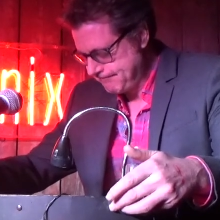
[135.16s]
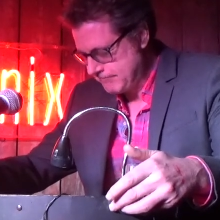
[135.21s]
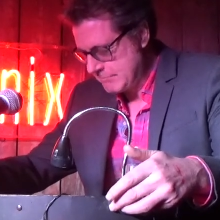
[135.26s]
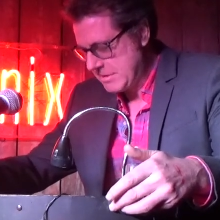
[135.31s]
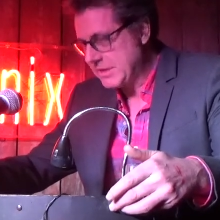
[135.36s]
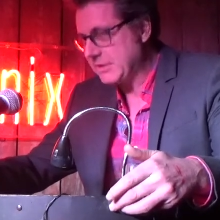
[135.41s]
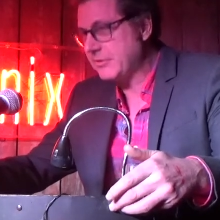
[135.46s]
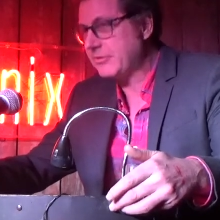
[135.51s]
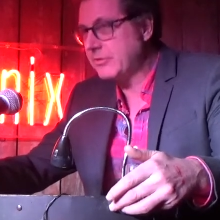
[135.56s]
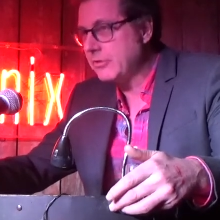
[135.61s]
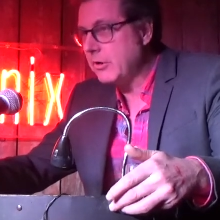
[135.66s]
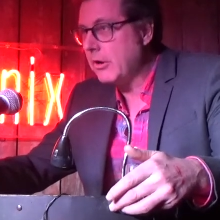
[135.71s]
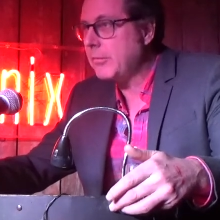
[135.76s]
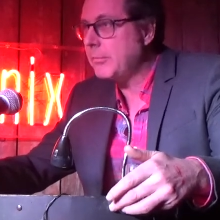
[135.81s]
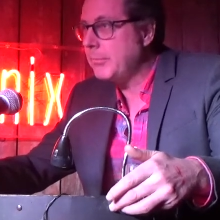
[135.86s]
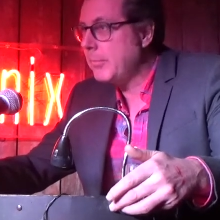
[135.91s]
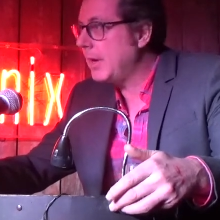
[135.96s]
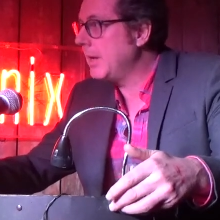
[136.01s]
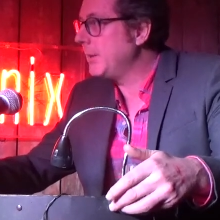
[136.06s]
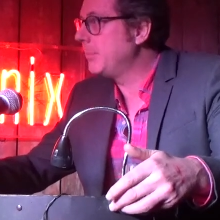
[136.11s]
It's
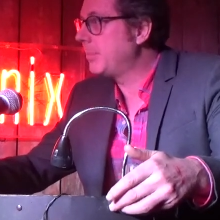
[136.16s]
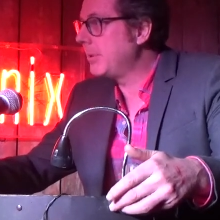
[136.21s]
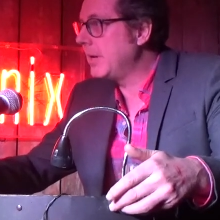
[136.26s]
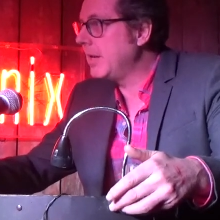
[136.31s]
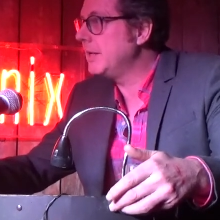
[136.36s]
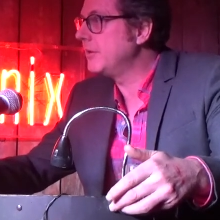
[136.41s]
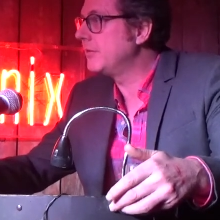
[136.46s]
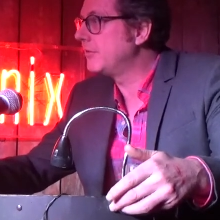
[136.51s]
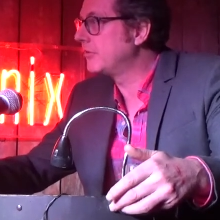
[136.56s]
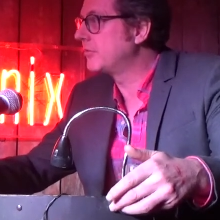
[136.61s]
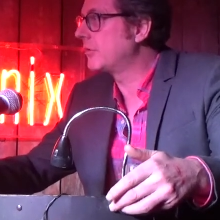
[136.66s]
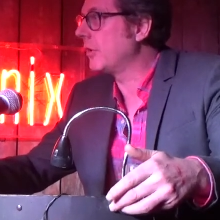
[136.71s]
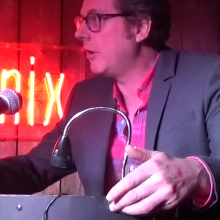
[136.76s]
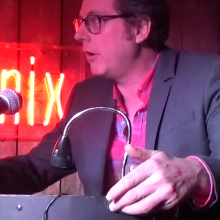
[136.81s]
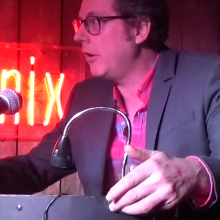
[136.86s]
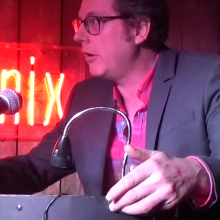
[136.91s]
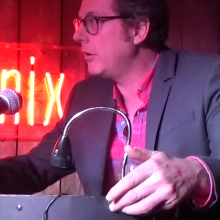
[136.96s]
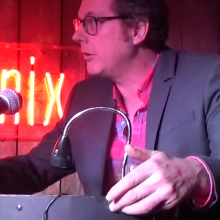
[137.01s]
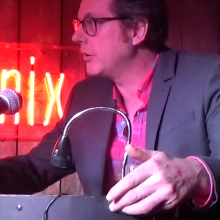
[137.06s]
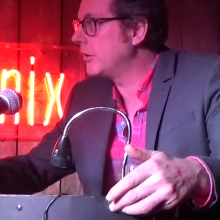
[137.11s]
not my place to
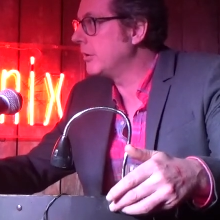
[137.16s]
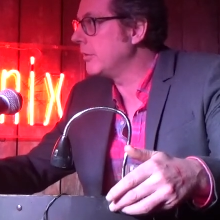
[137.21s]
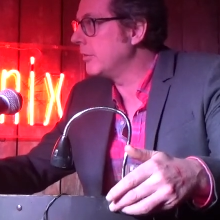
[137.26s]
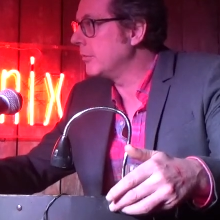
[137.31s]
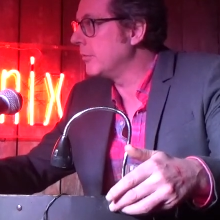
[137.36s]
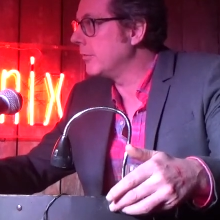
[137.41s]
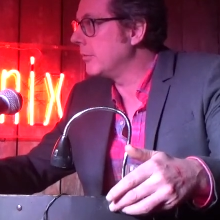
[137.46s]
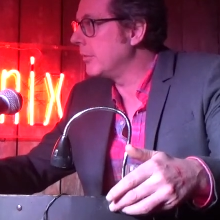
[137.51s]
argue.